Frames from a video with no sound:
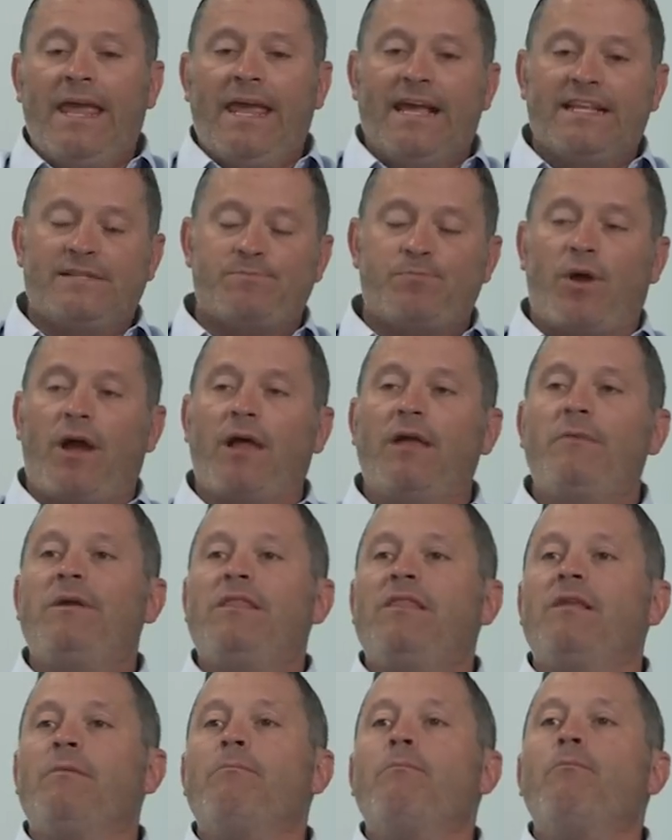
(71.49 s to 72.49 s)
it's probably
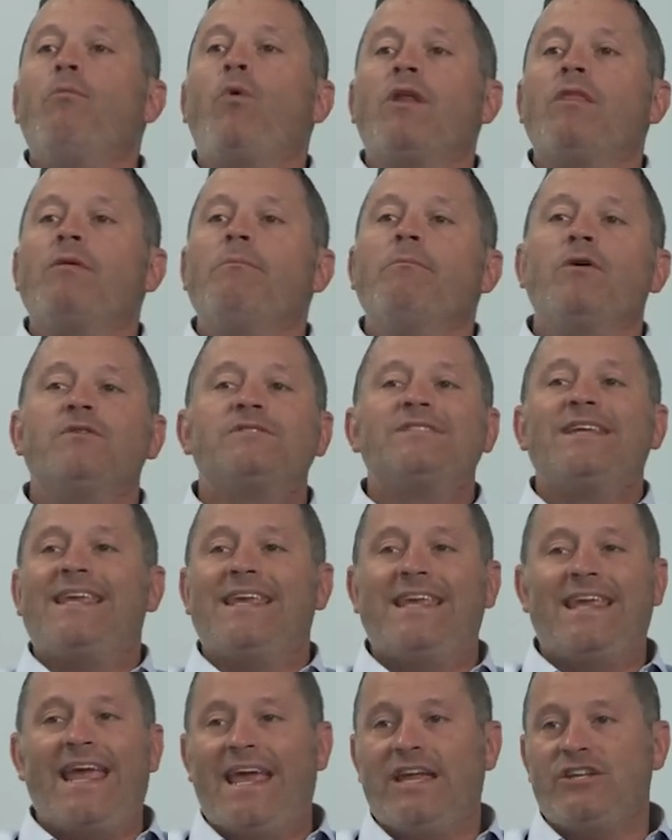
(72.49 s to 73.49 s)
been one of the most
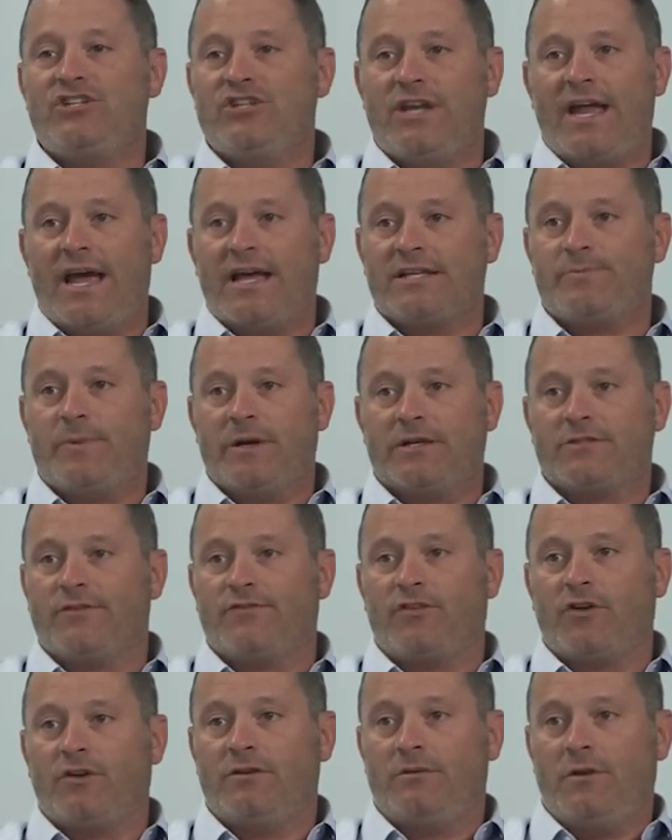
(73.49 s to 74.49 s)
engaging aspects
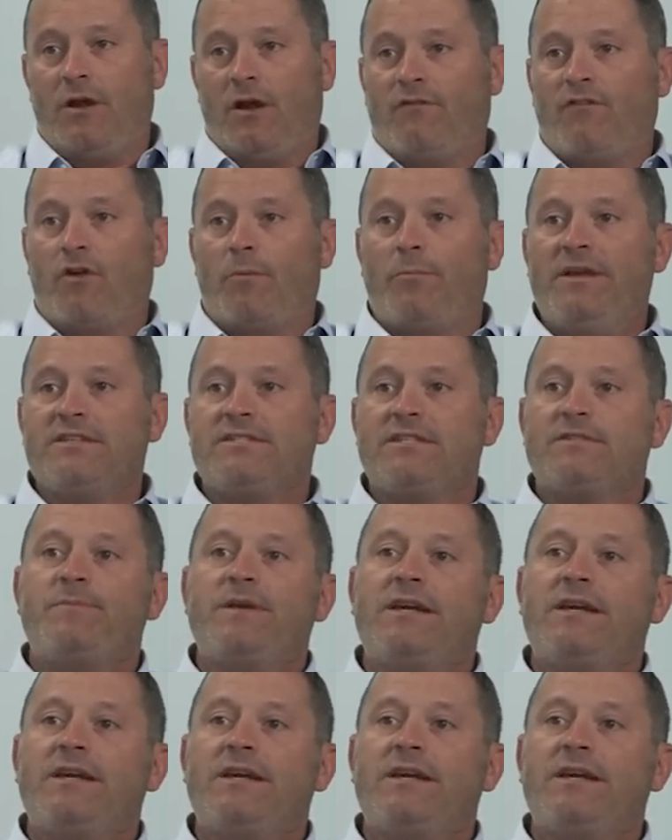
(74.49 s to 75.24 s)
of our business,